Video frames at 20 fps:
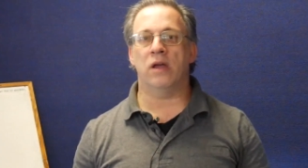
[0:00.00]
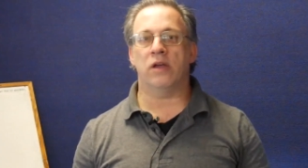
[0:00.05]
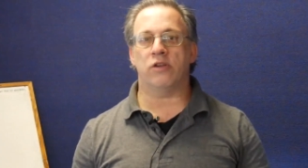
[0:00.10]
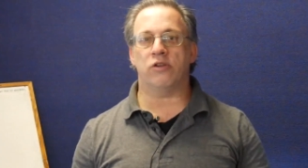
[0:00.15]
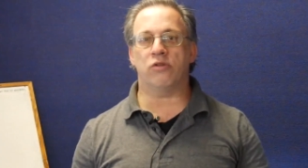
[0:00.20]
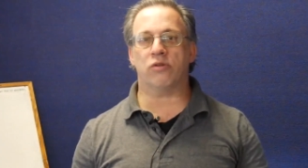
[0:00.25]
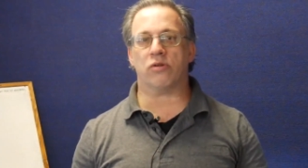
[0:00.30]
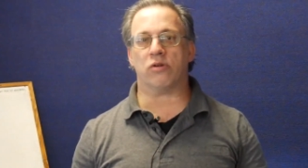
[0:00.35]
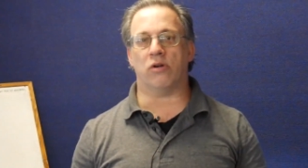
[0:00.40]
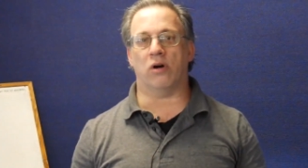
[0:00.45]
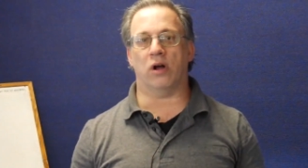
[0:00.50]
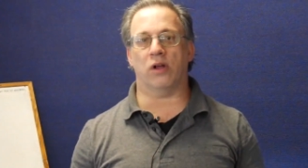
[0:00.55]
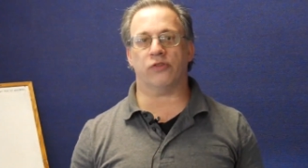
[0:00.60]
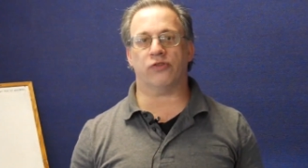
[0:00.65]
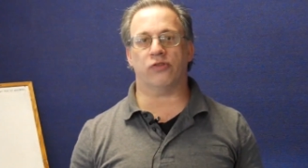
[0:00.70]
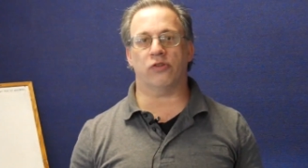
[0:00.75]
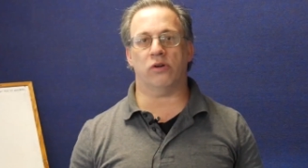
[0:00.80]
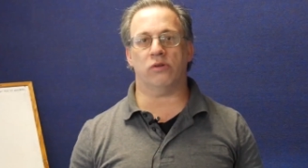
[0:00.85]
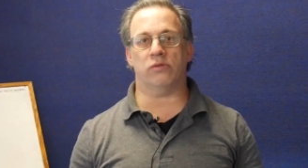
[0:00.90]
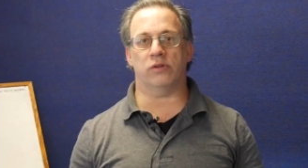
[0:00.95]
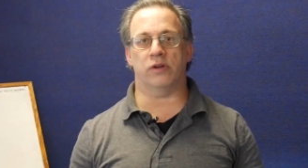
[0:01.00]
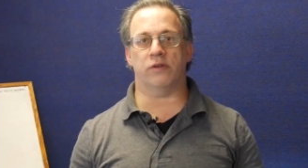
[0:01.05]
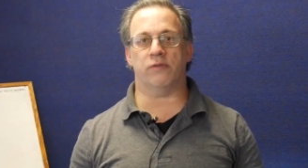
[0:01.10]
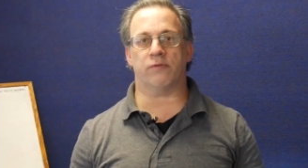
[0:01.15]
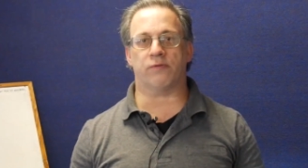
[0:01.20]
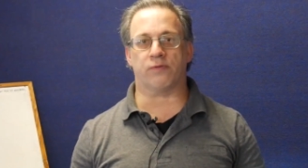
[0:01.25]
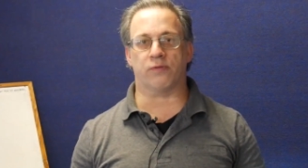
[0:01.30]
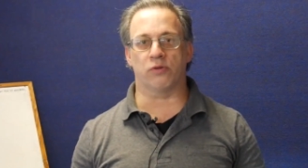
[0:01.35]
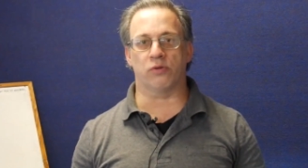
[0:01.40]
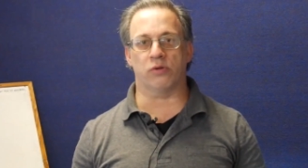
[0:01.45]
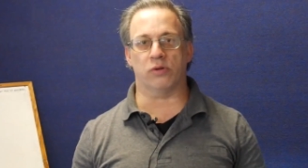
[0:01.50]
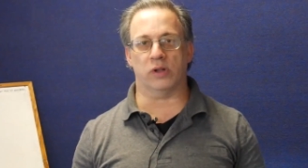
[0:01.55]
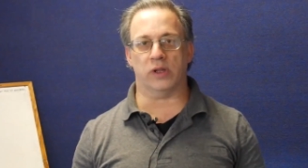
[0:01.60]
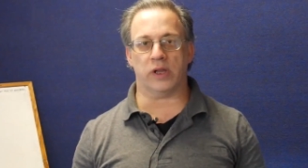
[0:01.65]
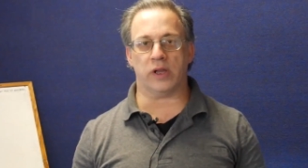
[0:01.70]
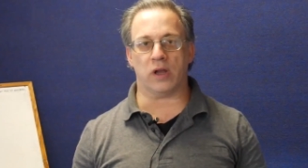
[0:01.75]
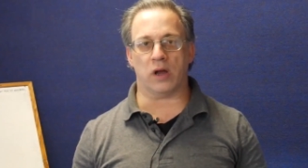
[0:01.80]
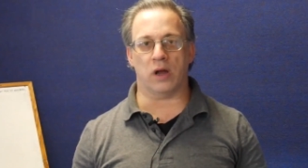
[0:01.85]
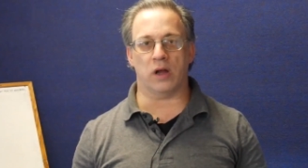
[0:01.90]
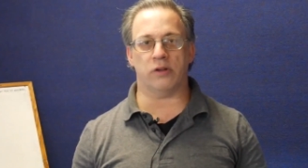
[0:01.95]
You could also live
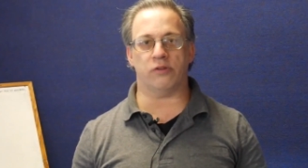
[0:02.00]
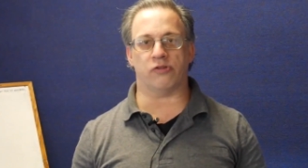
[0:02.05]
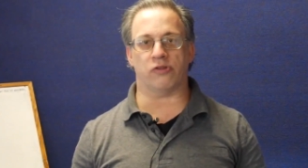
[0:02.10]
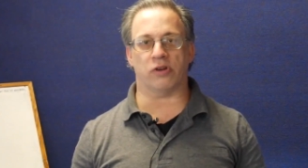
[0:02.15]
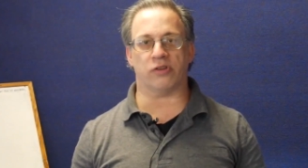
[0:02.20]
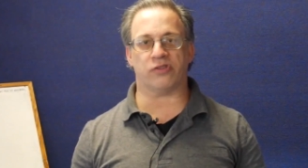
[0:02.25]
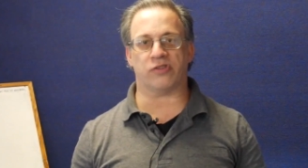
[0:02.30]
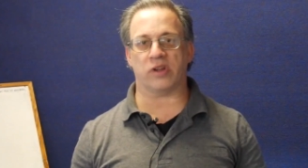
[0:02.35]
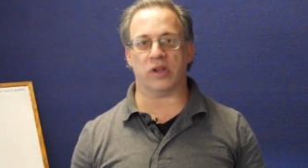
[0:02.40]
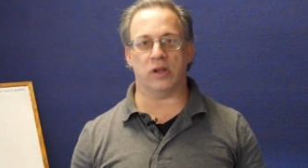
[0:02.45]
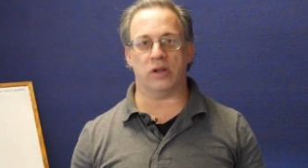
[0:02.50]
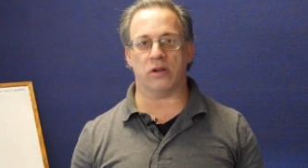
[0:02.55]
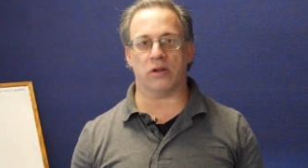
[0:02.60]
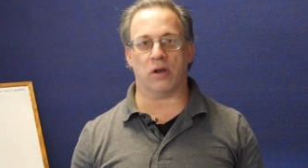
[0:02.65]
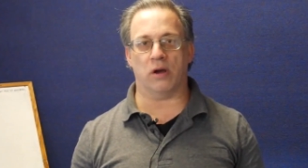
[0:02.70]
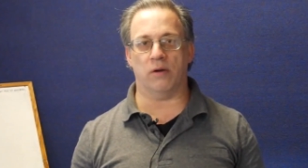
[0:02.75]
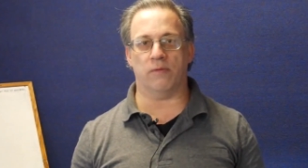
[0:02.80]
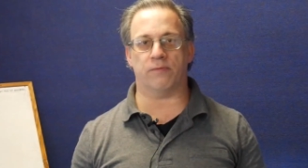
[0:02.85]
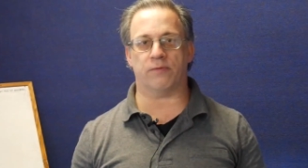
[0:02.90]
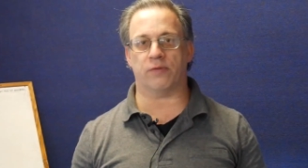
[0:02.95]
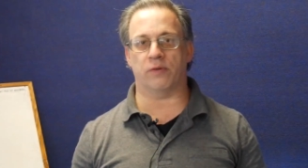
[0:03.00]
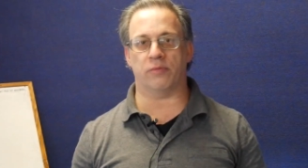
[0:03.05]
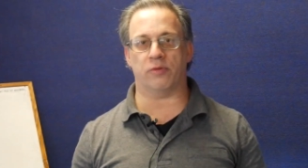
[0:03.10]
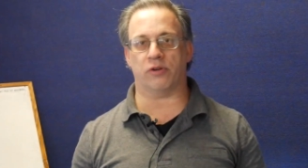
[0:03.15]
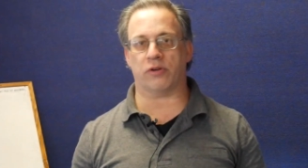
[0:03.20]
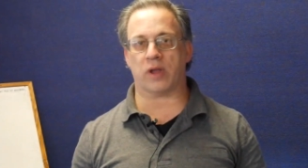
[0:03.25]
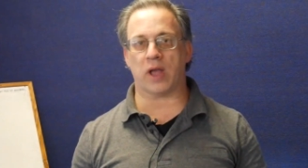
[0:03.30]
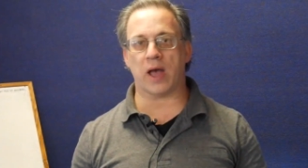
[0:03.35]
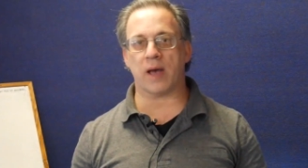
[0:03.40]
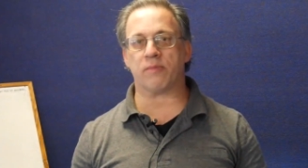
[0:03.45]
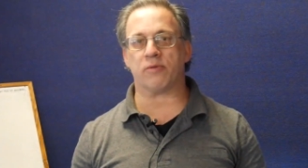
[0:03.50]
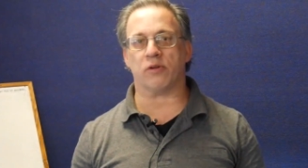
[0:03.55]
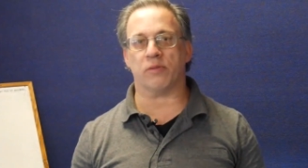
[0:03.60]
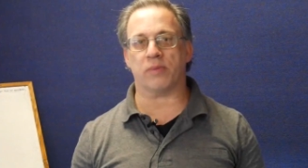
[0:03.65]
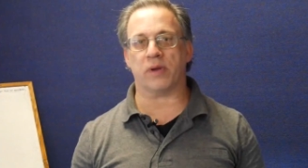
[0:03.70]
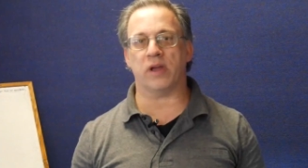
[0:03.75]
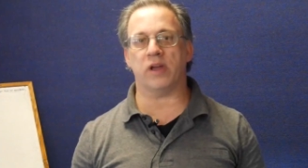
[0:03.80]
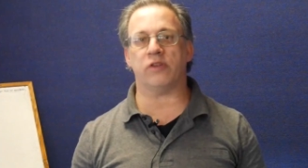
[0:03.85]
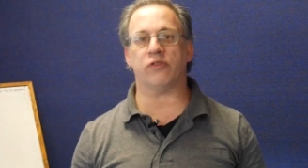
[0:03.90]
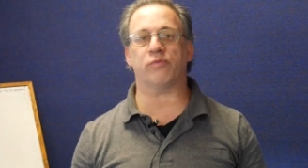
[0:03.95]
frugally on just income from your capital
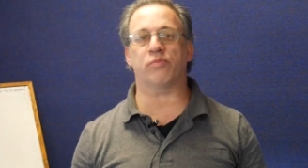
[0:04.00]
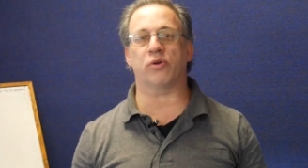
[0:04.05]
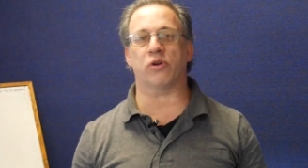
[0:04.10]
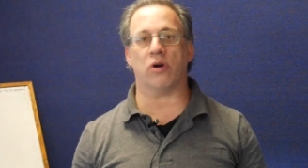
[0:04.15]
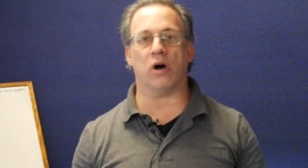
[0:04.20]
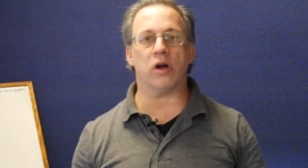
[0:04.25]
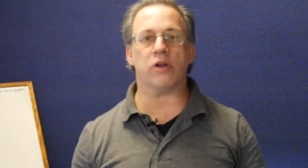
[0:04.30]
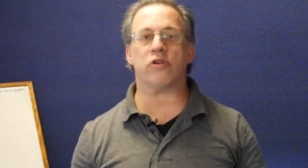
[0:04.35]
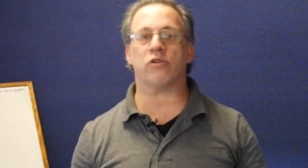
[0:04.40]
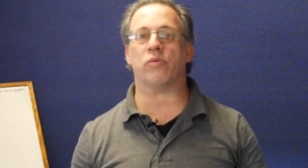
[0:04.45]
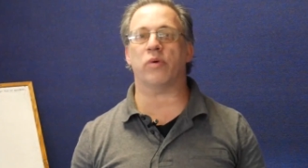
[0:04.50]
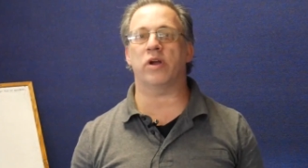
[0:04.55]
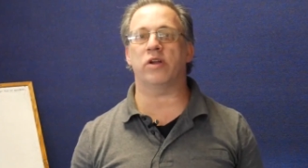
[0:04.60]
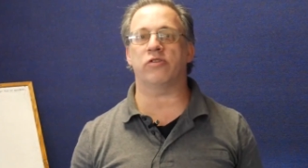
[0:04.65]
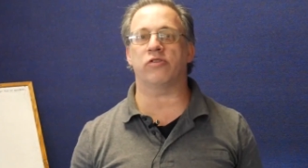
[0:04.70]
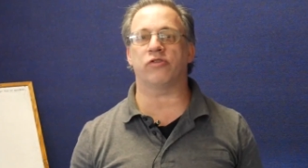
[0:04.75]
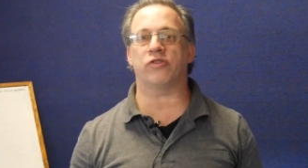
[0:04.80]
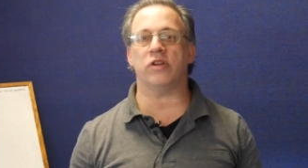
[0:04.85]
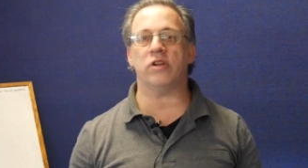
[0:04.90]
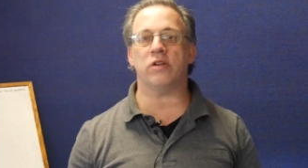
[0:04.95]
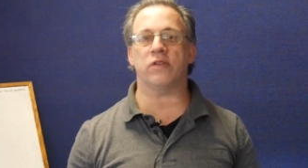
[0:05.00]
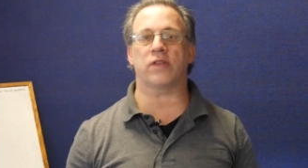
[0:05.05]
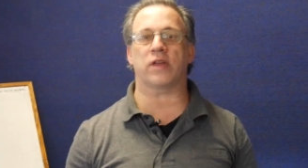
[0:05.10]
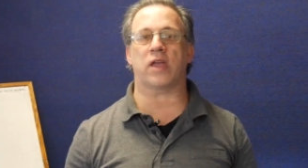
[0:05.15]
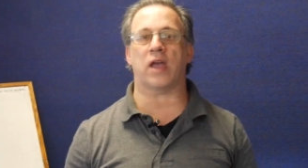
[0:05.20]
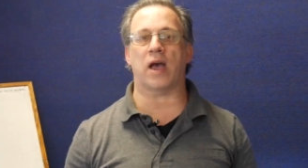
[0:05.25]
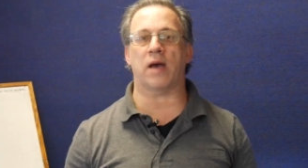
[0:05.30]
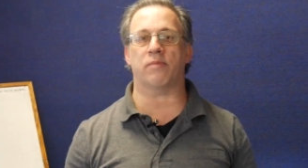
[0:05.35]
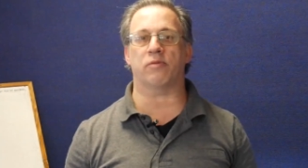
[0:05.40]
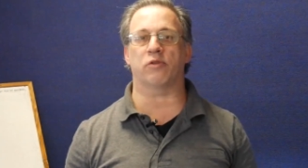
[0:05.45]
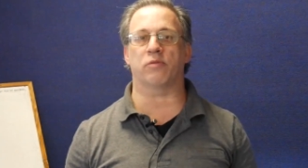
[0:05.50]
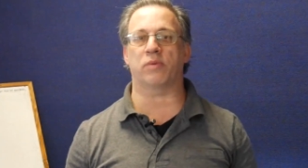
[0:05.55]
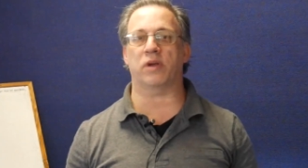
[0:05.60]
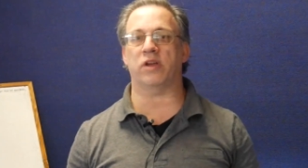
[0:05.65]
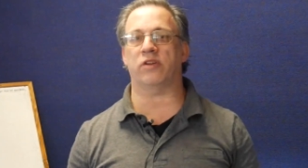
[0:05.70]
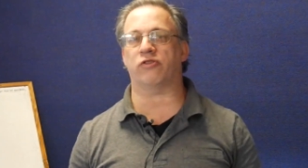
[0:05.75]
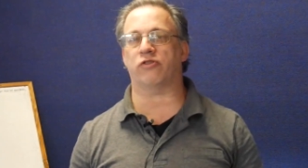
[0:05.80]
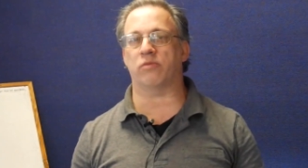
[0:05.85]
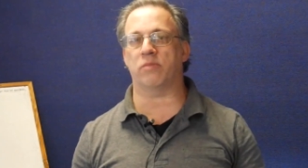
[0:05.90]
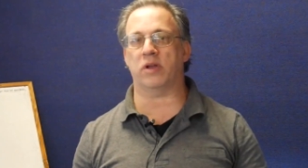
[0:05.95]
base, put all your wages into the capital
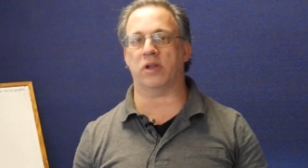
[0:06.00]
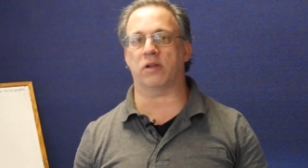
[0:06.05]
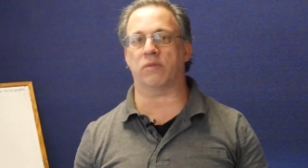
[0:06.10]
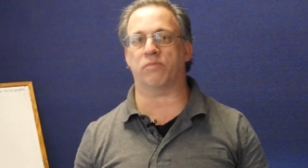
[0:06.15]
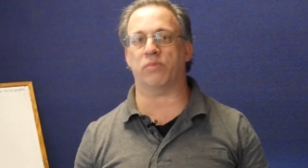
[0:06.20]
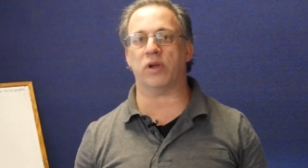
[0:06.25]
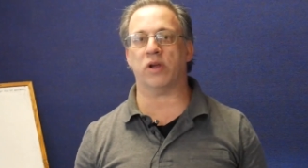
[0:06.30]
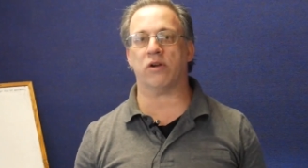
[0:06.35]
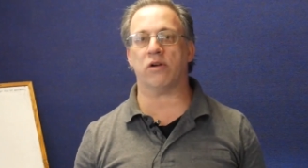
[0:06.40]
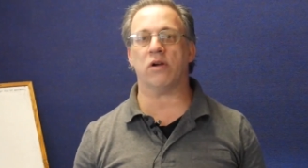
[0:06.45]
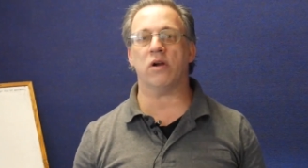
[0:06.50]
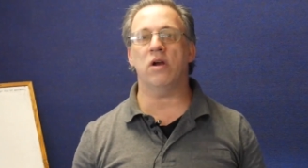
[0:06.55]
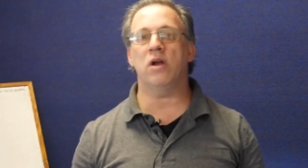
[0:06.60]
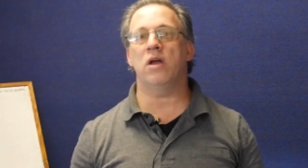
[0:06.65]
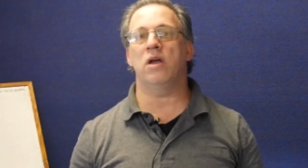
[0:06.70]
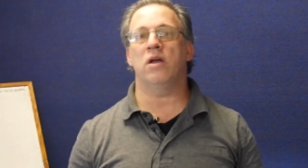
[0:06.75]
base to make it bigger,